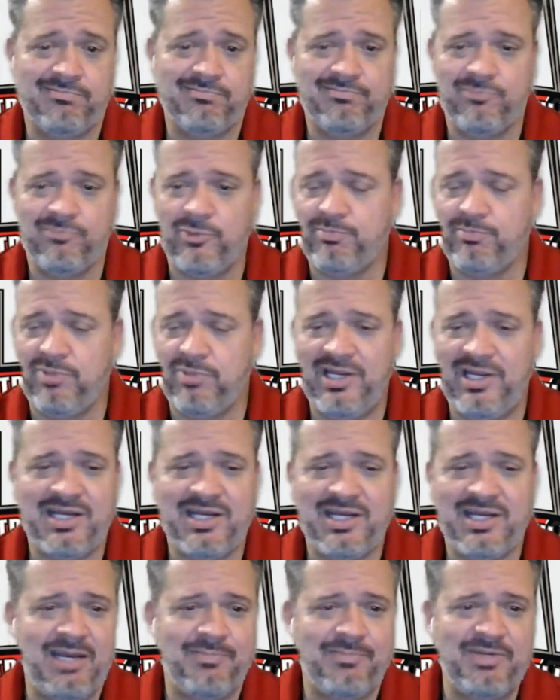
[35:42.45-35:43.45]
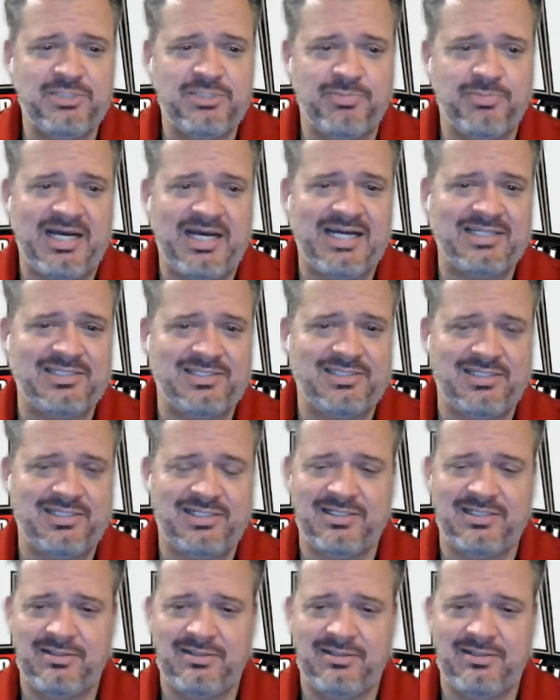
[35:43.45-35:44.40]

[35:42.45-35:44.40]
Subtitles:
with plenty of camping spots there,